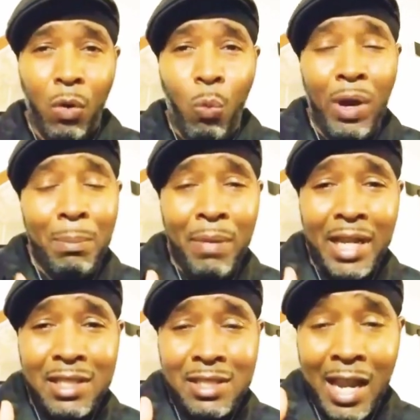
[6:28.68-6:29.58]
What
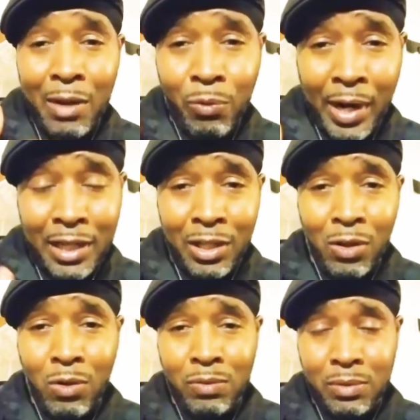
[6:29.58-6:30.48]
makes a
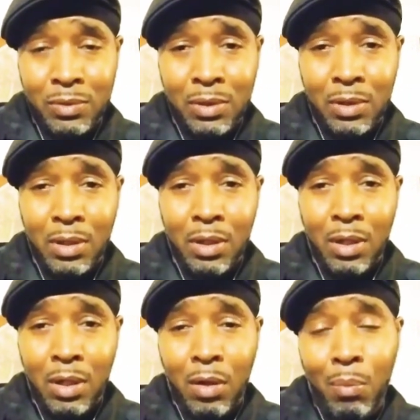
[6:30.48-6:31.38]
radio
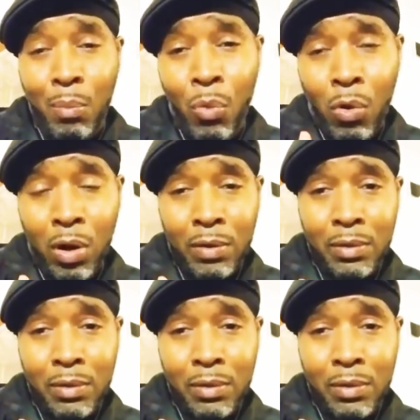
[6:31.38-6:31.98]
more